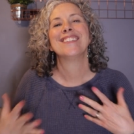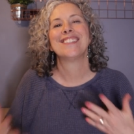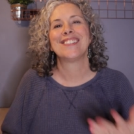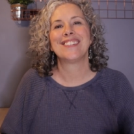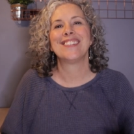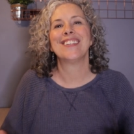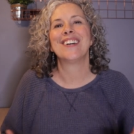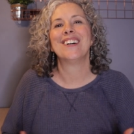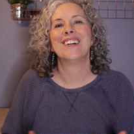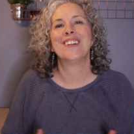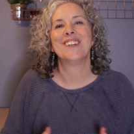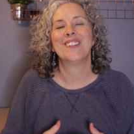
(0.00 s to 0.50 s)

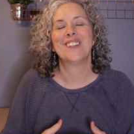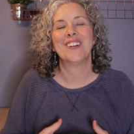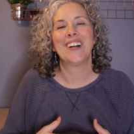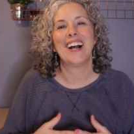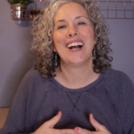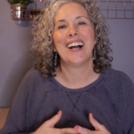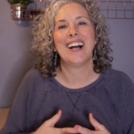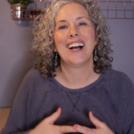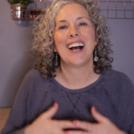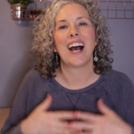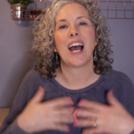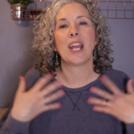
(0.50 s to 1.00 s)
so
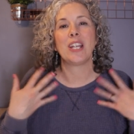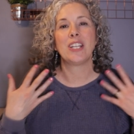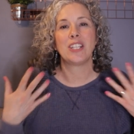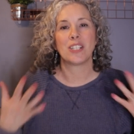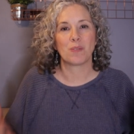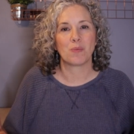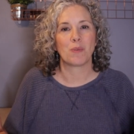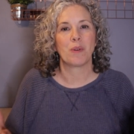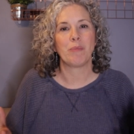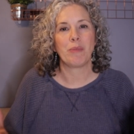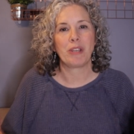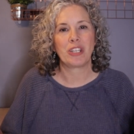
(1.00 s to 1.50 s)
uh, I
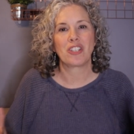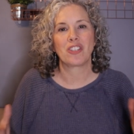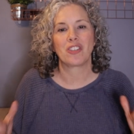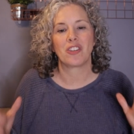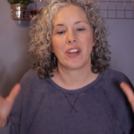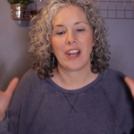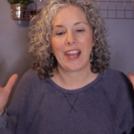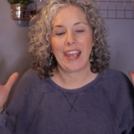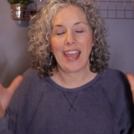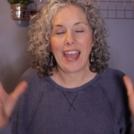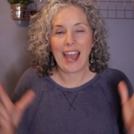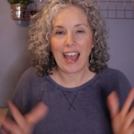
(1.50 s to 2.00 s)
just want to make
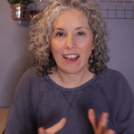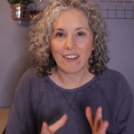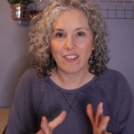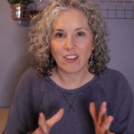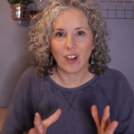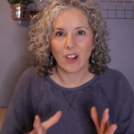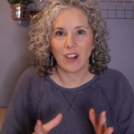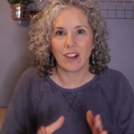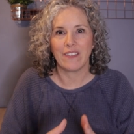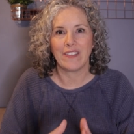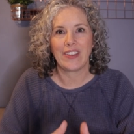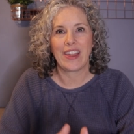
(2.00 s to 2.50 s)
sure I have
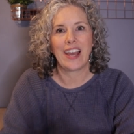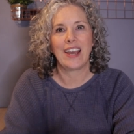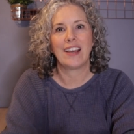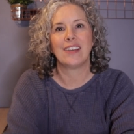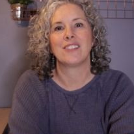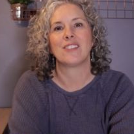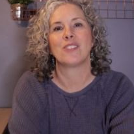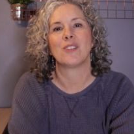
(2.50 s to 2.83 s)
all of that.